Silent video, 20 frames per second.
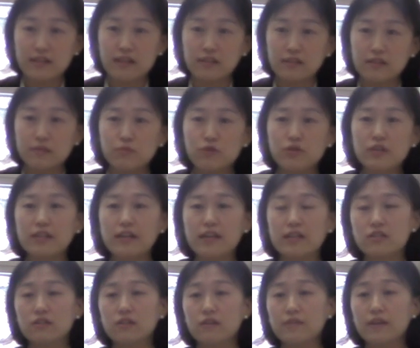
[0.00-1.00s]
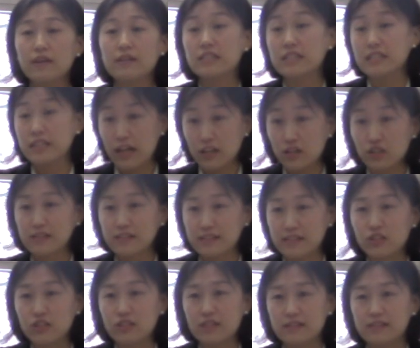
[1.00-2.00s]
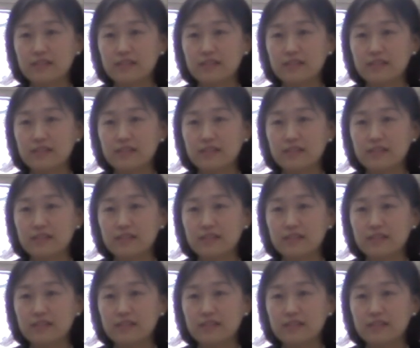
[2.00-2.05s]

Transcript: on communication of international teaching